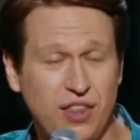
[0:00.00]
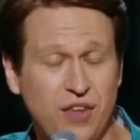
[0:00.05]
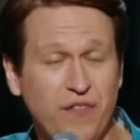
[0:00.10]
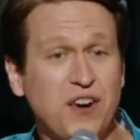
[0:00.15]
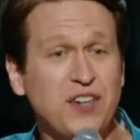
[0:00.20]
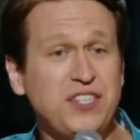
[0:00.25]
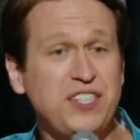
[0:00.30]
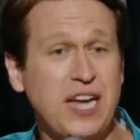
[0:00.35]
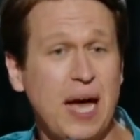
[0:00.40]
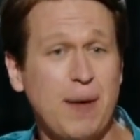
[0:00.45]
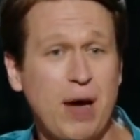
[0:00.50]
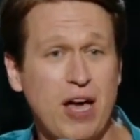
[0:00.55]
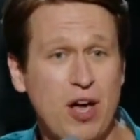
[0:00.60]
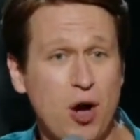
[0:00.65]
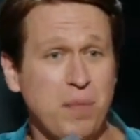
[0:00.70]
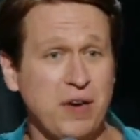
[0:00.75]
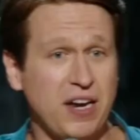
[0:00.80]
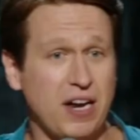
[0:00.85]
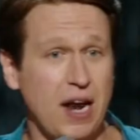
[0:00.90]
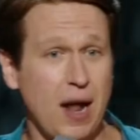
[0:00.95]
first time I
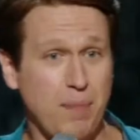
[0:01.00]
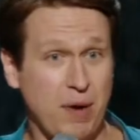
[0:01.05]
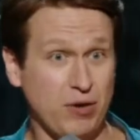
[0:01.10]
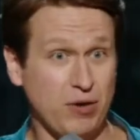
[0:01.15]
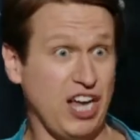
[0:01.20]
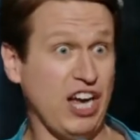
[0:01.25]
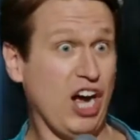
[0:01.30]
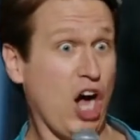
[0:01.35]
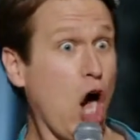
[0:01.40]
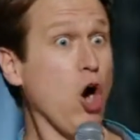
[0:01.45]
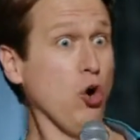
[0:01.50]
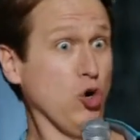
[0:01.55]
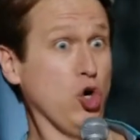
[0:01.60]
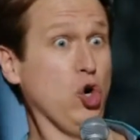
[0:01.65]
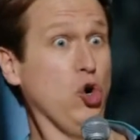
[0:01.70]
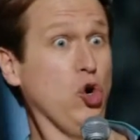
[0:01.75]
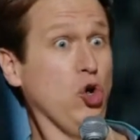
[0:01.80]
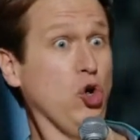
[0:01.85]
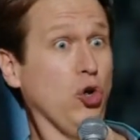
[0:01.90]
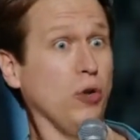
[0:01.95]
opened it up, I was like, oh, cool.